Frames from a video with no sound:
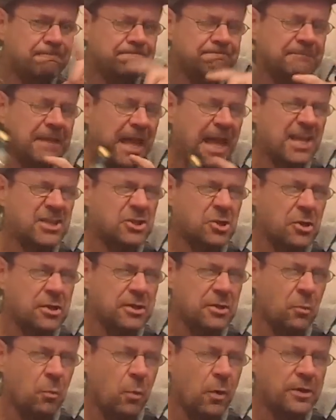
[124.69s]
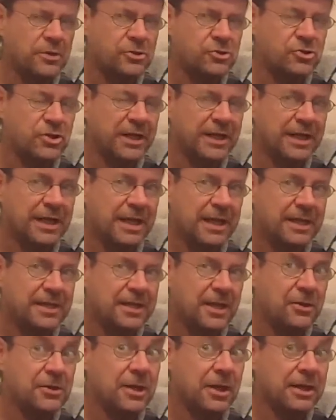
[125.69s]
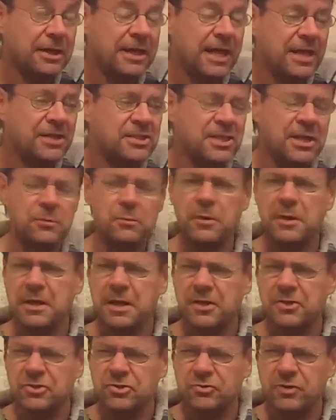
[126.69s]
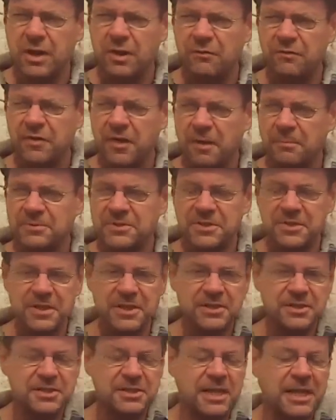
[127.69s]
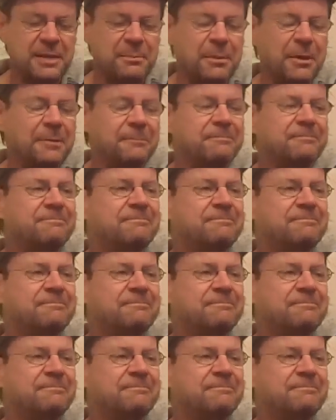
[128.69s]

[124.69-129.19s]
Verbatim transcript: Mm, that's got you wondering. Now you're guessing, what else Ralphie up to this time?